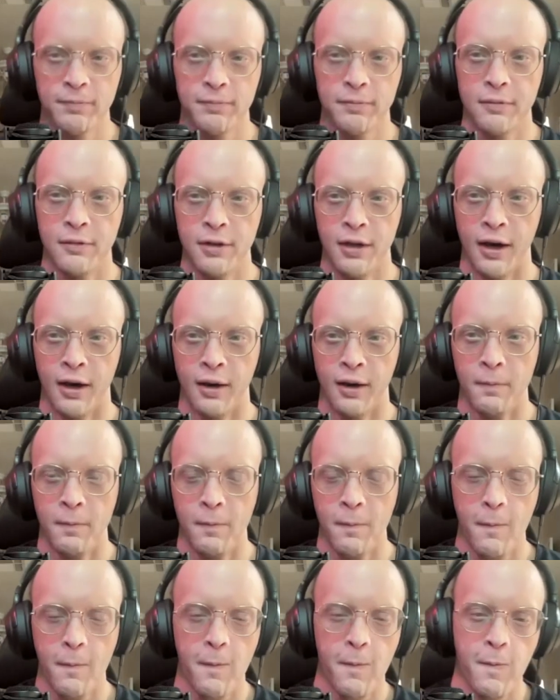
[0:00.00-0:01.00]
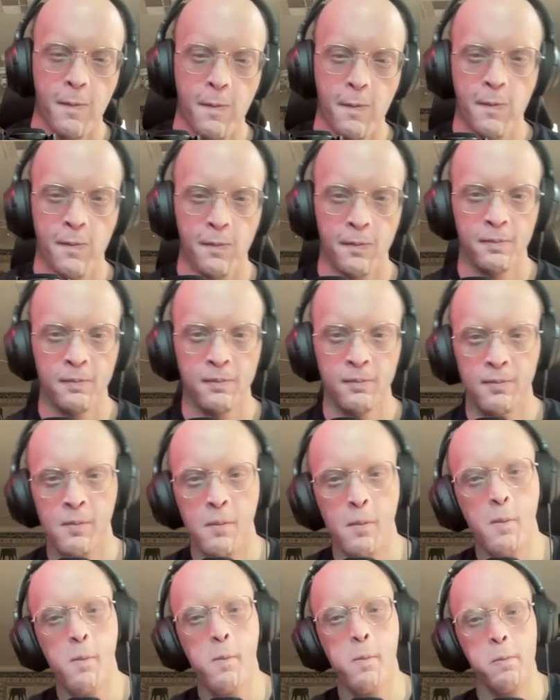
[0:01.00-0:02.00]
You know, like we go like
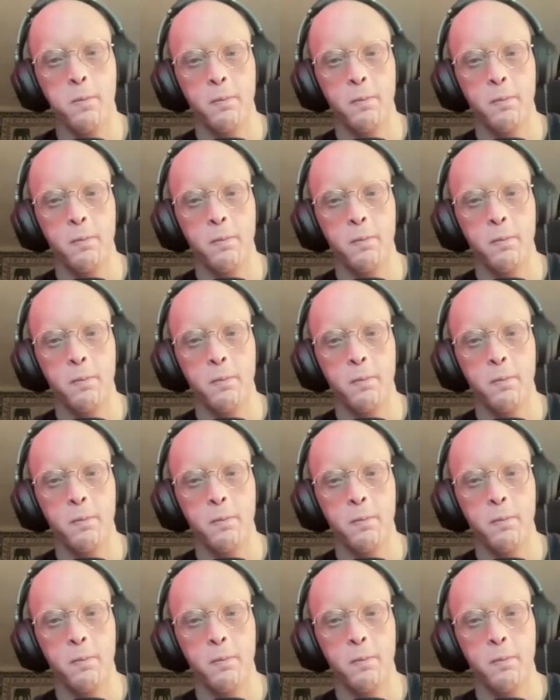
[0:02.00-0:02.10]
everyone's